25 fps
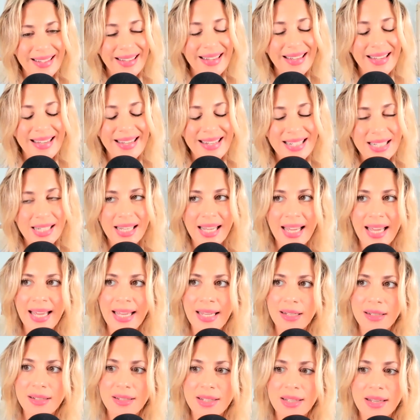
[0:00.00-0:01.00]

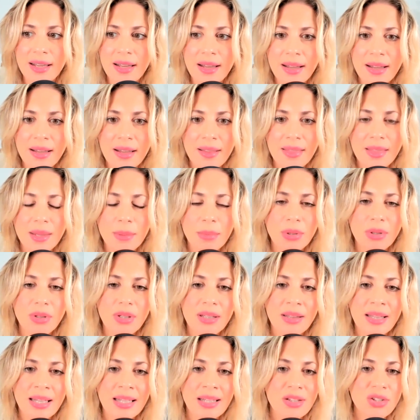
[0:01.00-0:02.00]
indicate, the beauty
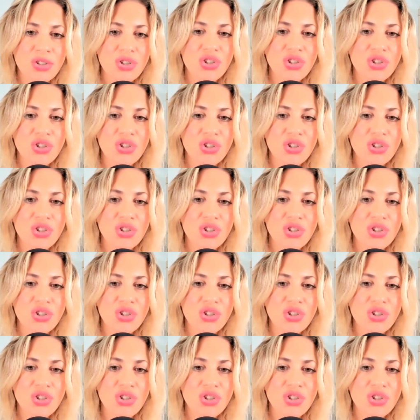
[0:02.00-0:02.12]
that